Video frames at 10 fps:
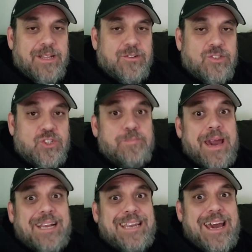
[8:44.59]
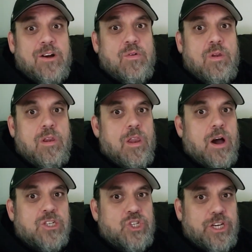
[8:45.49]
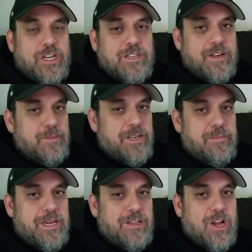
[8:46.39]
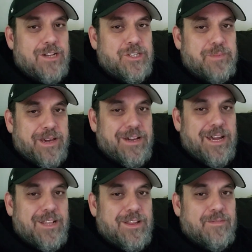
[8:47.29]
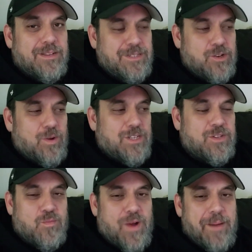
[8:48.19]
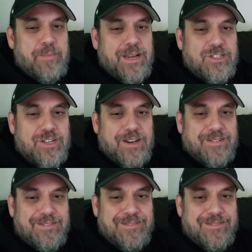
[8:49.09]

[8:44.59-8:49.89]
A little SmackDown logic. WWE logic, man. Gotta love it. Let's go watch some Rampage now.